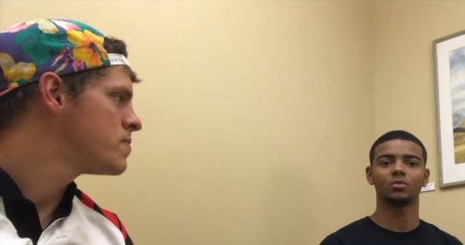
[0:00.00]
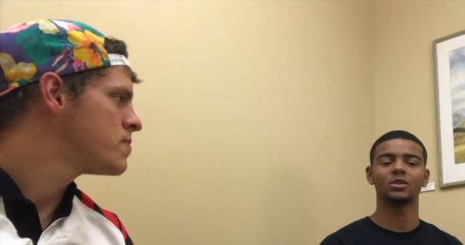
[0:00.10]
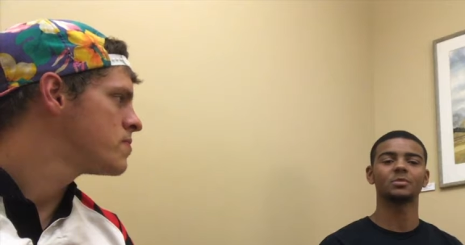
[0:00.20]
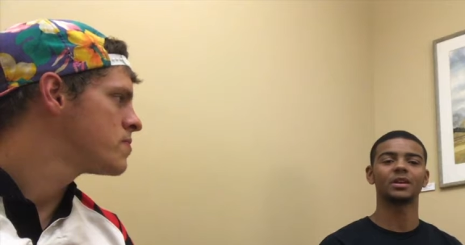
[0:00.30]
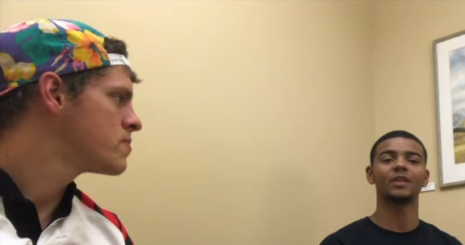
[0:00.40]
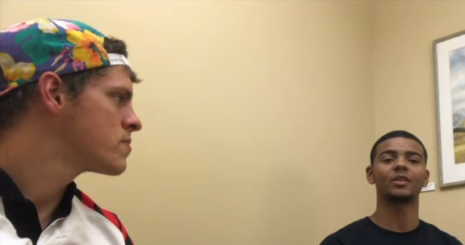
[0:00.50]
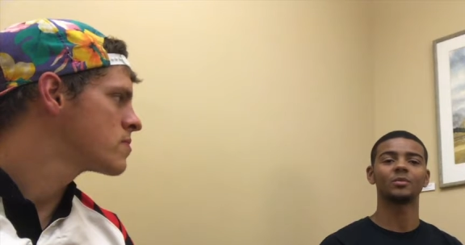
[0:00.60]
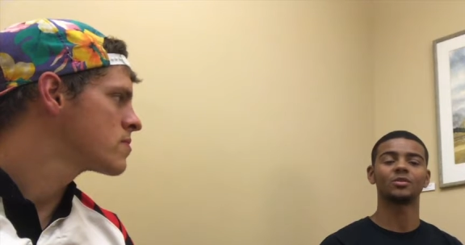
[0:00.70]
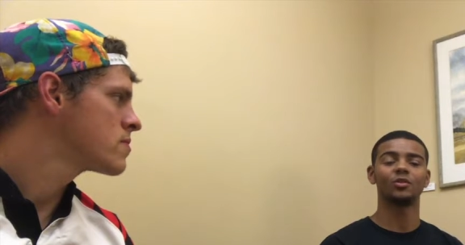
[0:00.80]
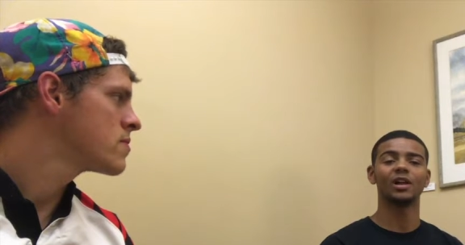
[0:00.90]
Speaker 1: something I've
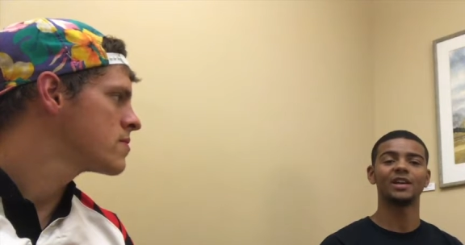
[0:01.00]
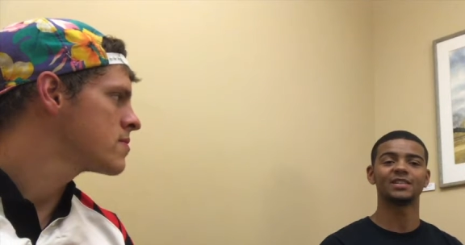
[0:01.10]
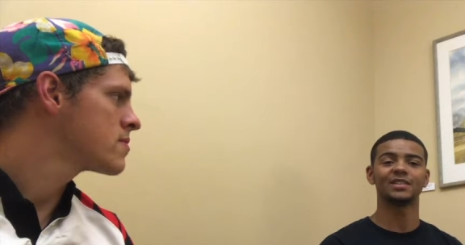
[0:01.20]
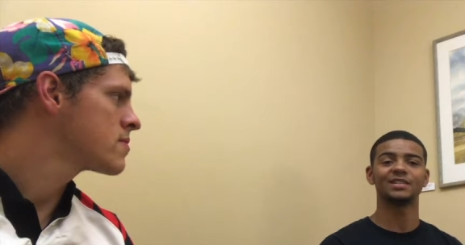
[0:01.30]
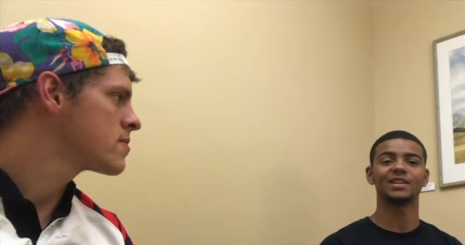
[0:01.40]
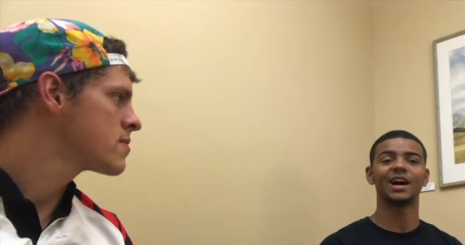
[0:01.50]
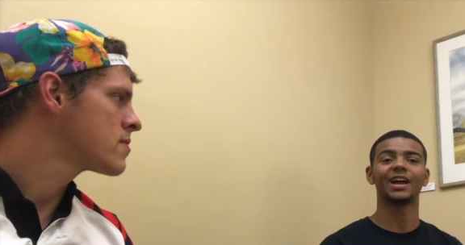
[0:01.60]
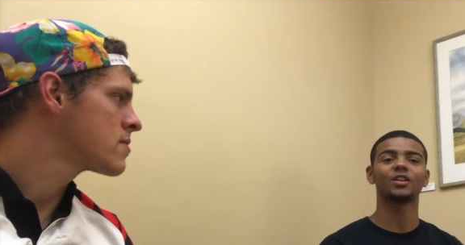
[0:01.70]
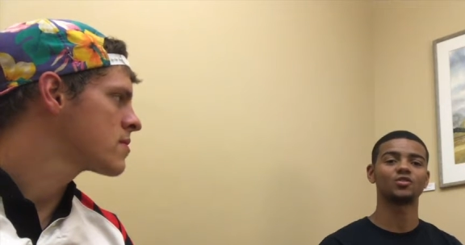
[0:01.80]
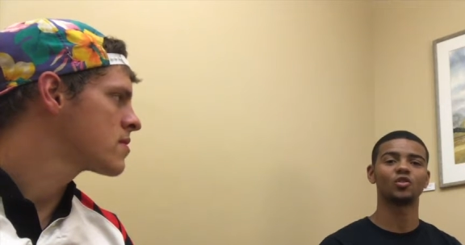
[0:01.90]
come to realize is
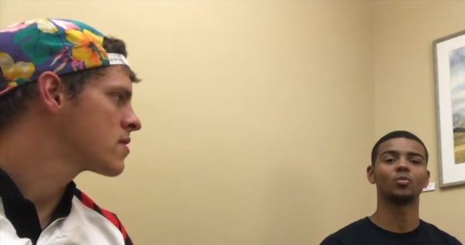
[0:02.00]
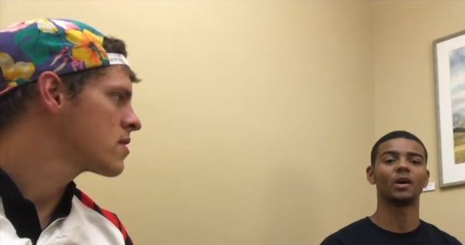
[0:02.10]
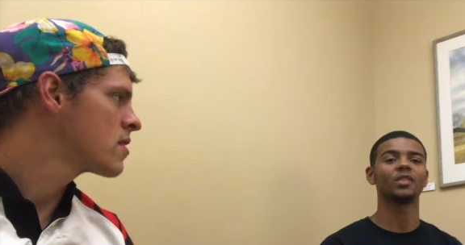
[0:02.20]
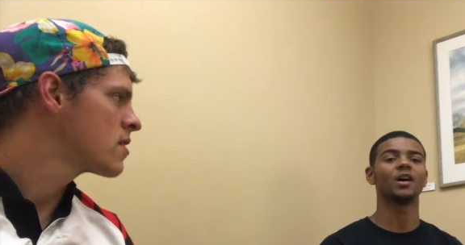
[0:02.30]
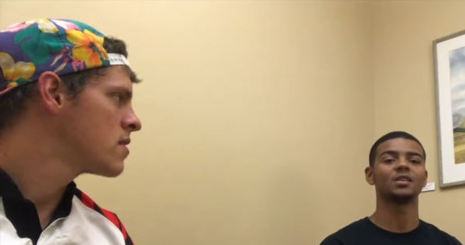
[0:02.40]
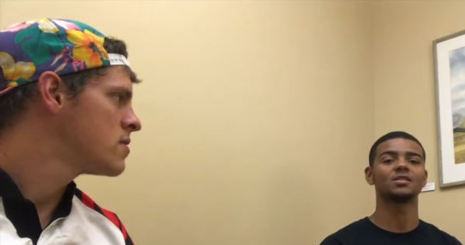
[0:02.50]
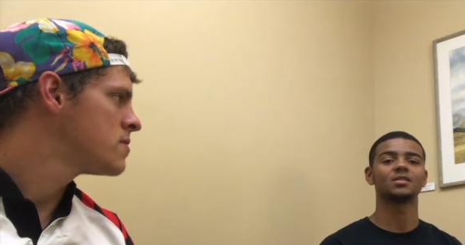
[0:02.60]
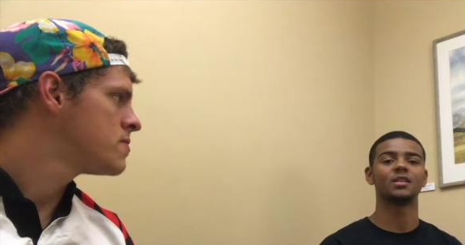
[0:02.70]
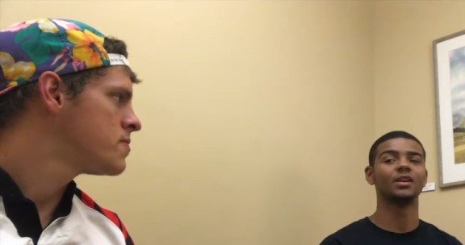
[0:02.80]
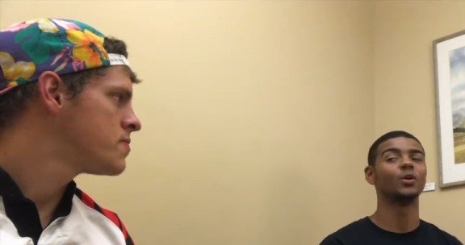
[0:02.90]
I control my
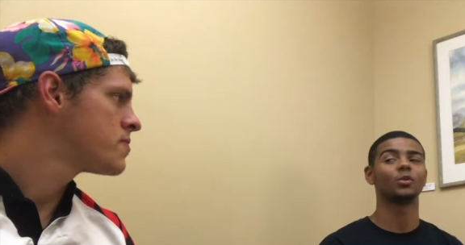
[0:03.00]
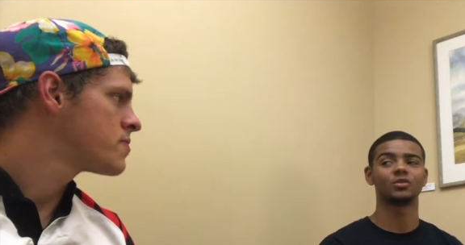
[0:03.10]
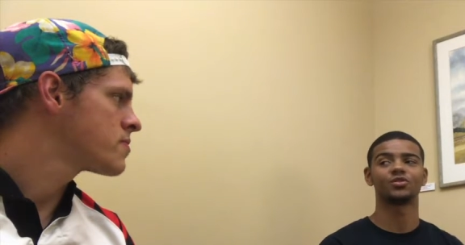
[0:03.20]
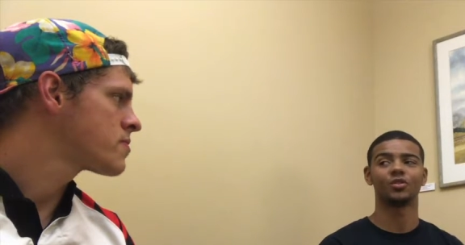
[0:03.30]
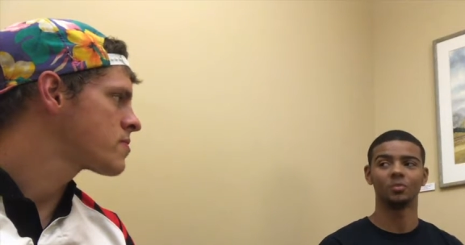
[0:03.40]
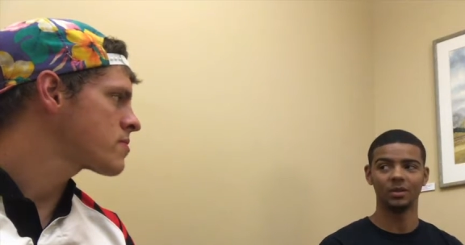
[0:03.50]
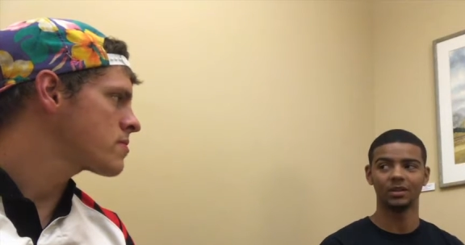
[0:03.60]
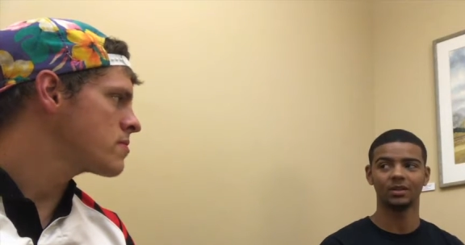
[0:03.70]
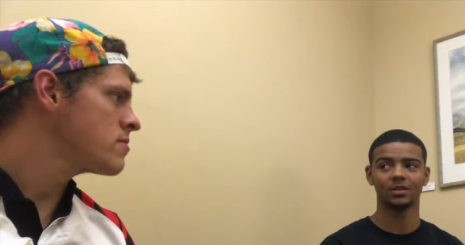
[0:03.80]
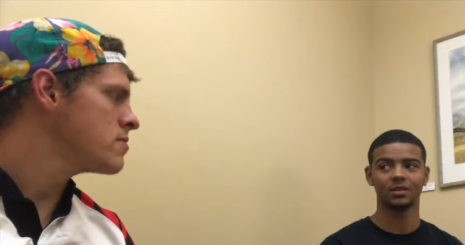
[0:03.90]
thoughts, they don't control
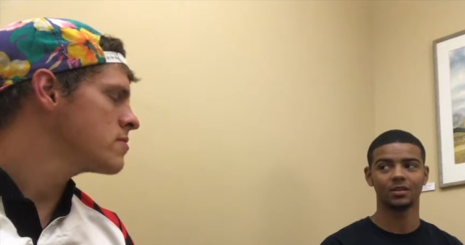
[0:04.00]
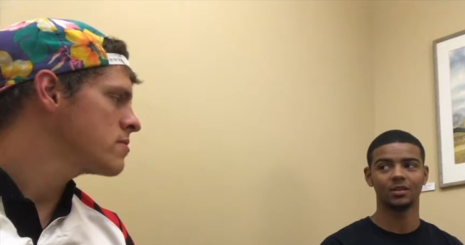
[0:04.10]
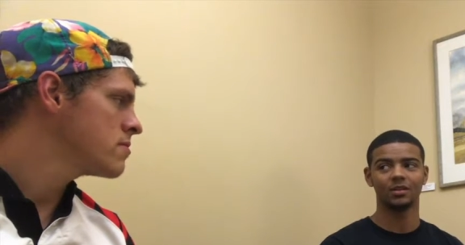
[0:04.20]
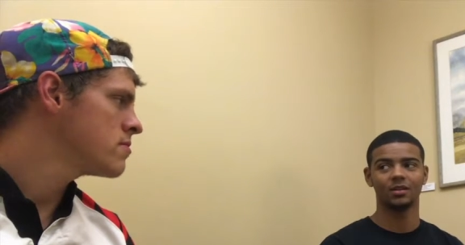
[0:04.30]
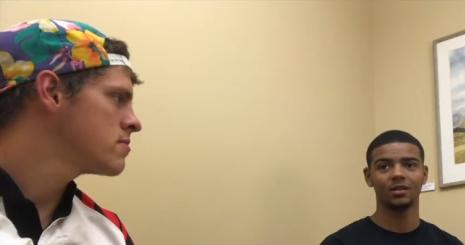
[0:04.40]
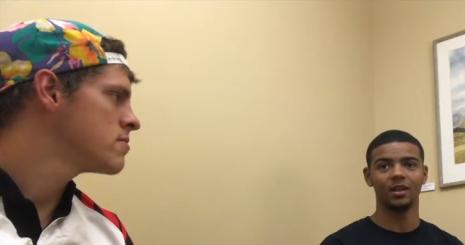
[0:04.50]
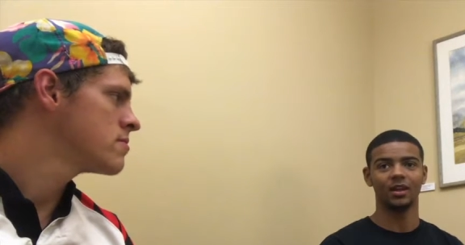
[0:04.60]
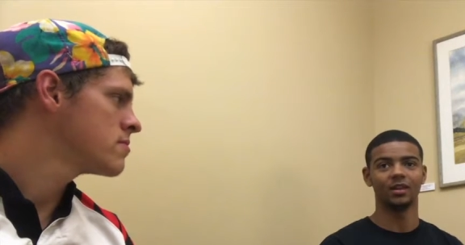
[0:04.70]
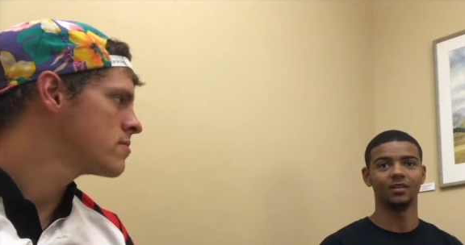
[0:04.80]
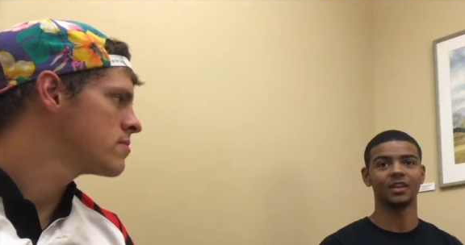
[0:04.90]
me.
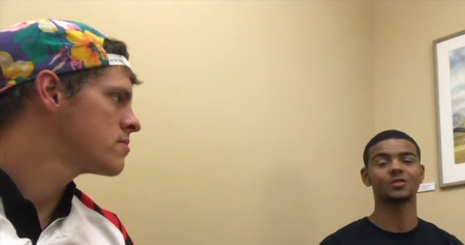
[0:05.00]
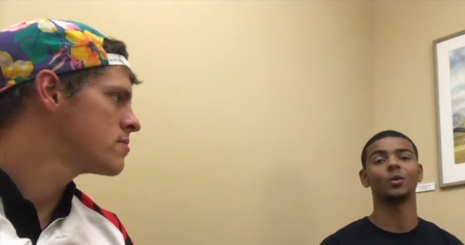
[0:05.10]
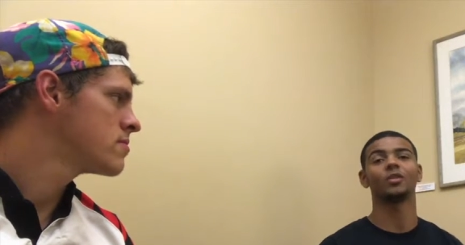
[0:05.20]
And that's